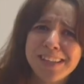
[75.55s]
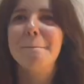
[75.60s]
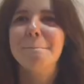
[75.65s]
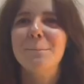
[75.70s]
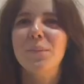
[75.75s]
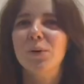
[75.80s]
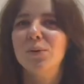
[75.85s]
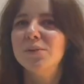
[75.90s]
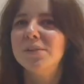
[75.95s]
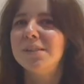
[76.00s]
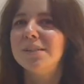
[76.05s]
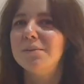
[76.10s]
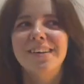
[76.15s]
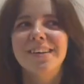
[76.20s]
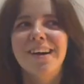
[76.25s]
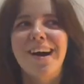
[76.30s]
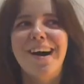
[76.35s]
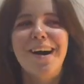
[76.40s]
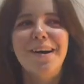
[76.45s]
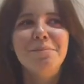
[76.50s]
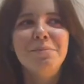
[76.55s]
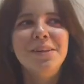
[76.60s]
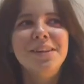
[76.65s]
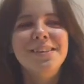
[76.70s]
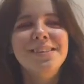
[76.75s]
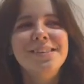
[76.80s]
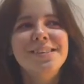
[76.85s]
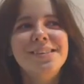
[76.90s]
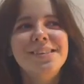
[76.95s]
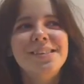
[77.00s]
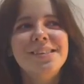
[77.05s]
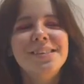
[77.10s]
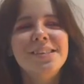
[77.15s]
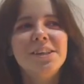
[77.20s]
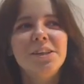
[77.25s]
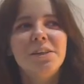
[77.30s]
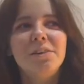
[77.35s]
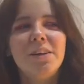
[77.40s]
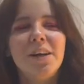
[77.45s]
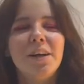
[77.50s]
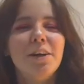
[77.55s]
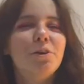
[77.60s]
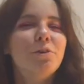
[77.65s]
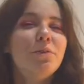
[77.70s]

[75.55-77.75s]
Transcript: Most comments uh,